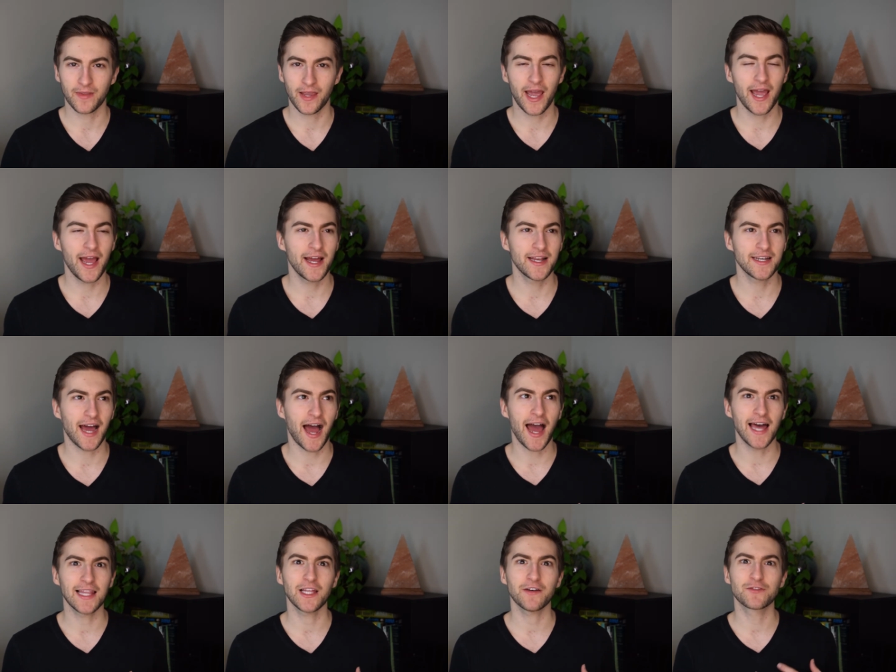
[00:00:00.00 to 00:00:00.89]
And
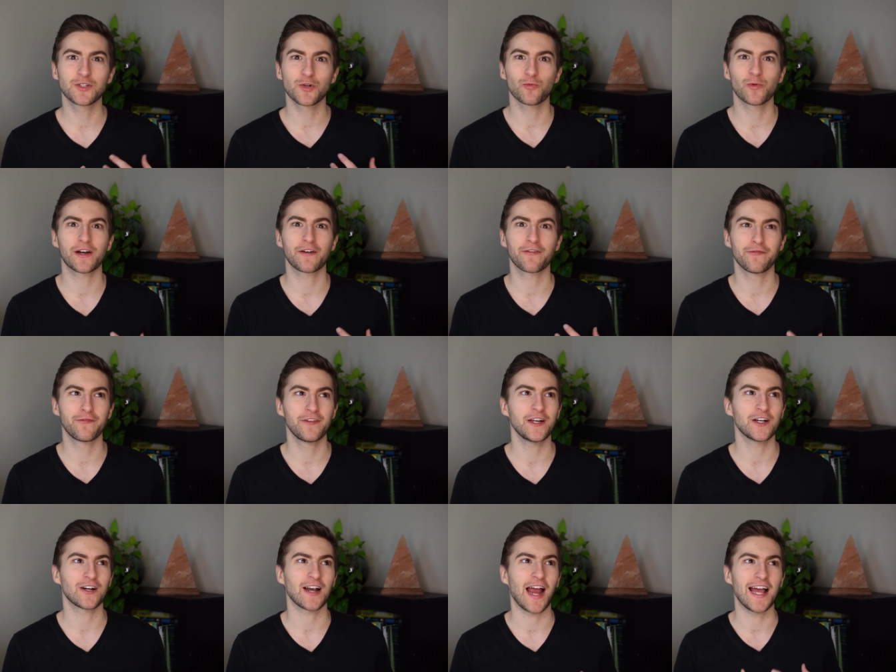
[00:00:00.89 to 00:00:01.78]
I love to wear
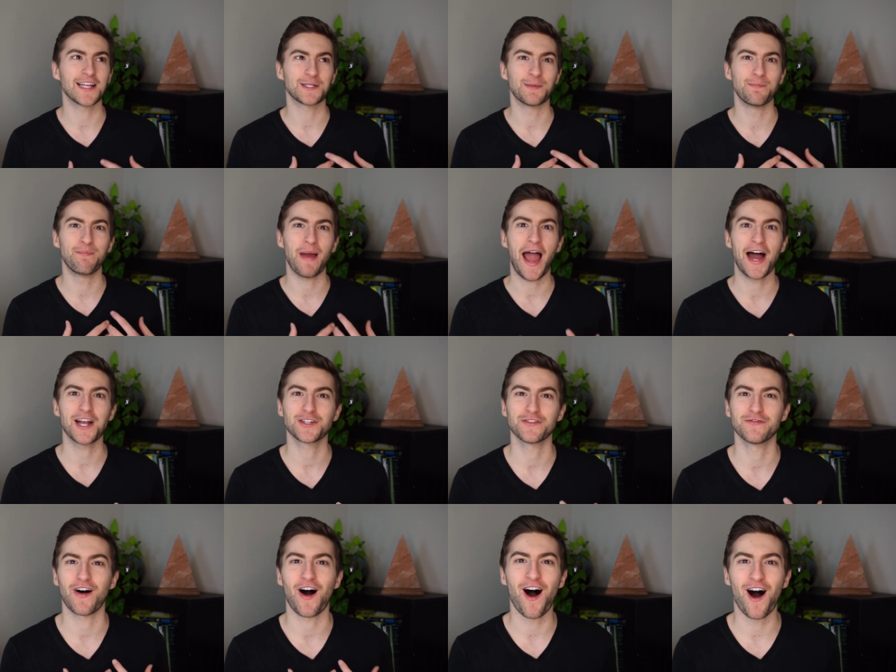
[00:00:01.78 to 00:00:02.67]
fear as a badge
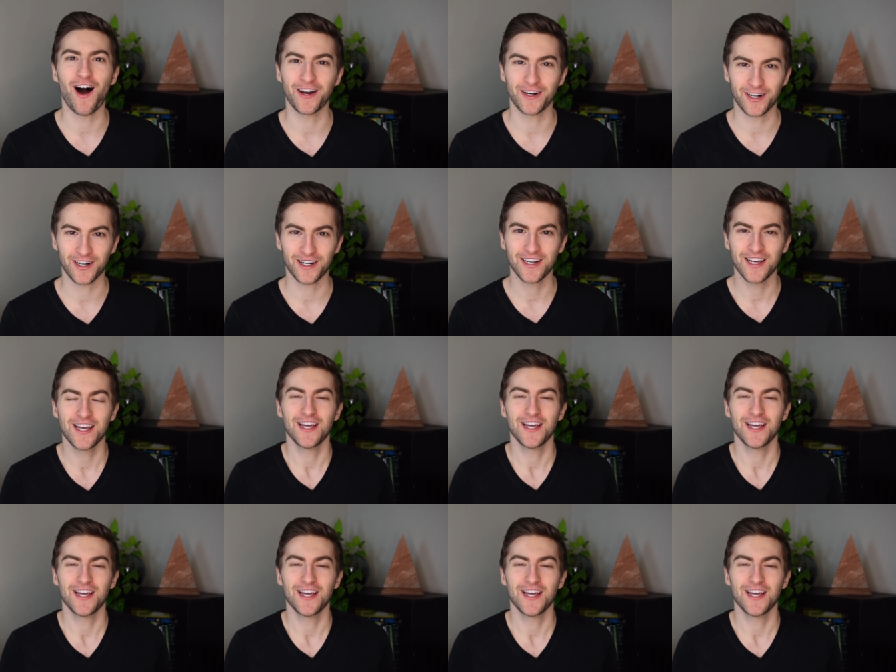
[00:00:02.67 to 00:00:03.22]
of honor.